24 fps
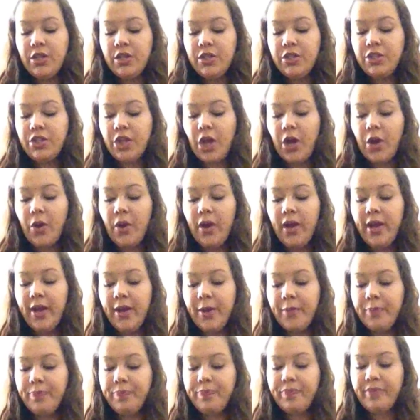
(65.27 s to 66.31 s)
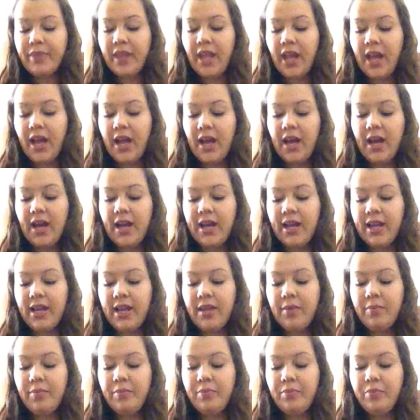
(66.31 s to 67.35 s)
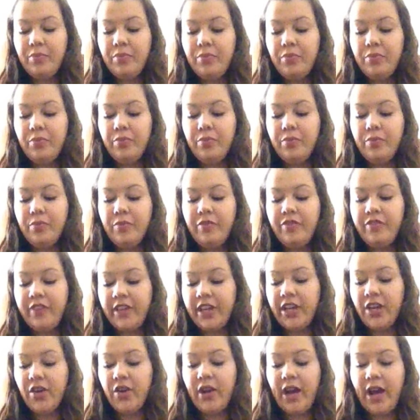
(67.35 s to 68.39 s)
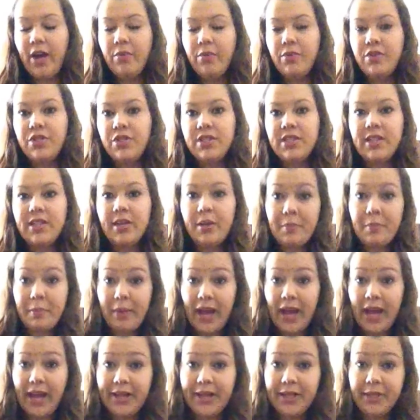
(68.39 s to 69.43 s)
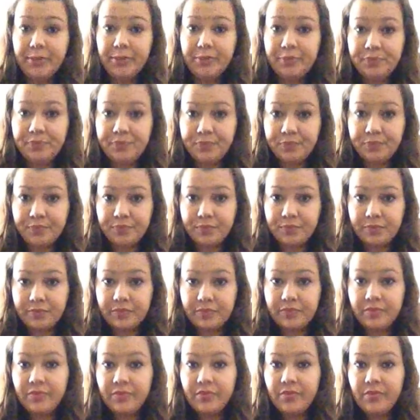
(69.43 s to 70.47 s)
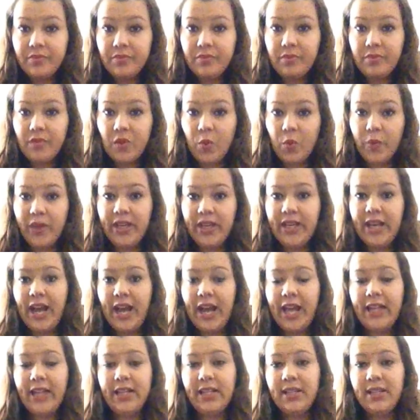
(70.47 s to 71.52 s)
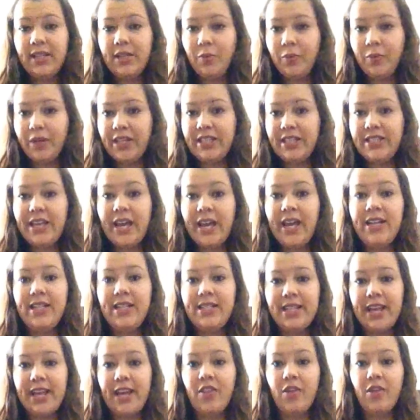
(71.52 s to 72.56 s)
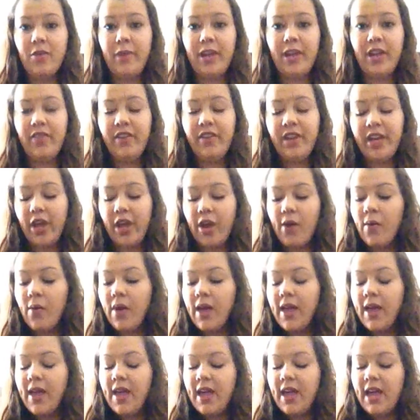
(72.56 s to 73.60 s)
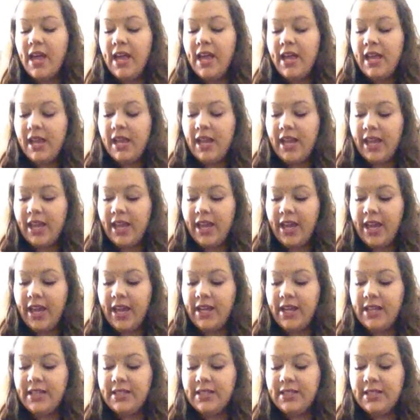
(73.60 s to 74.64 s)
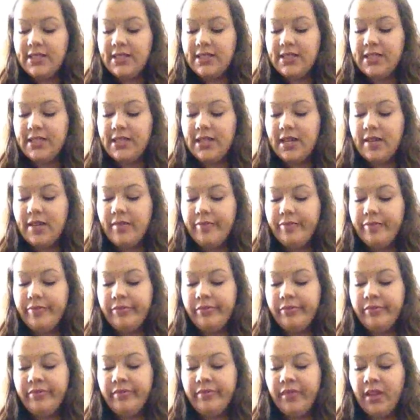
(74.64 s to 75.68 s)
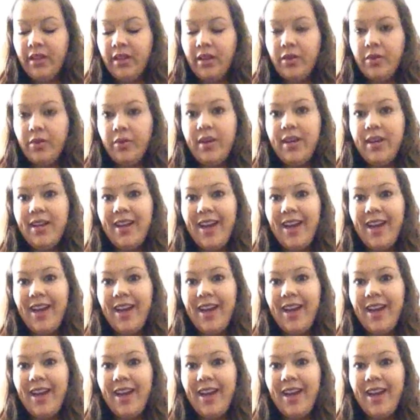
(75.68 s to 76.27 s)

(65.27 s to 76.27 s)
So I figured I would just combine week 9 and week 10 together and make a video. And no,